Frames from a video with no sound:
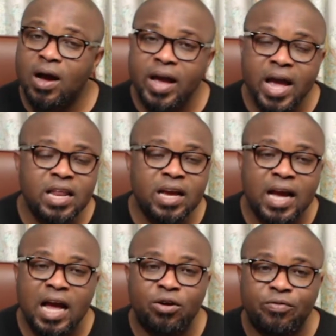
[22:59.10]
any
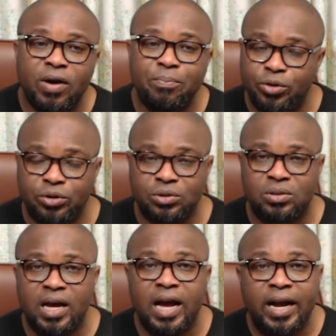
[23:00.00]
kind of abuse
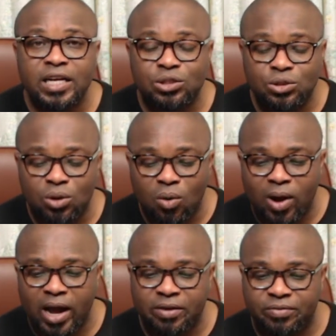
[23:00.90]
against your
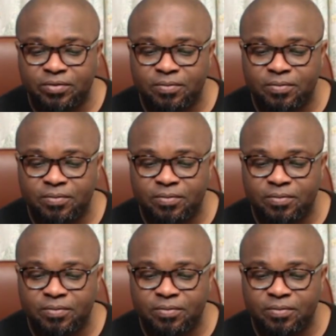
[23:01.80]
wife,